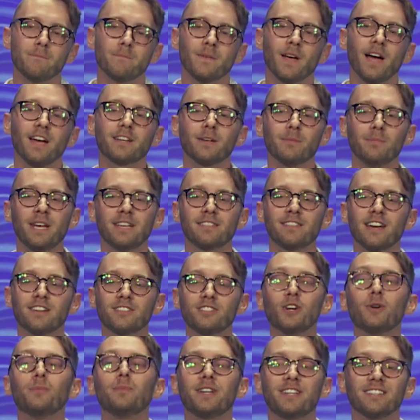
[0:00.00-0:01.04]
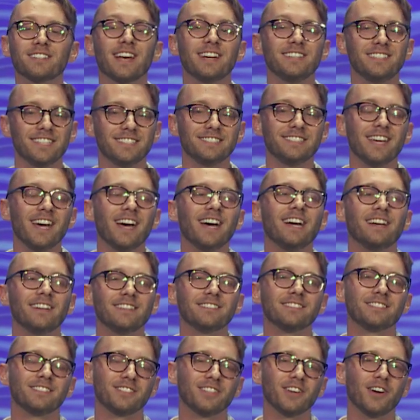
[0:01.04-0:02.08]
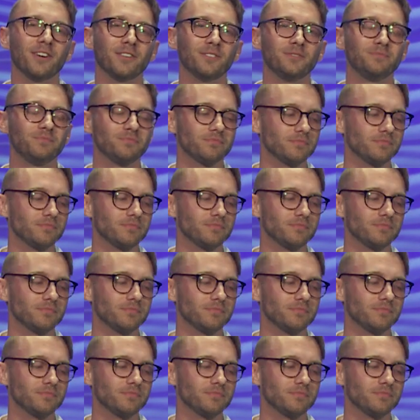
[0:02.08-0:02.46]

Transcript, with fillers: I can make that joke because I did that, so.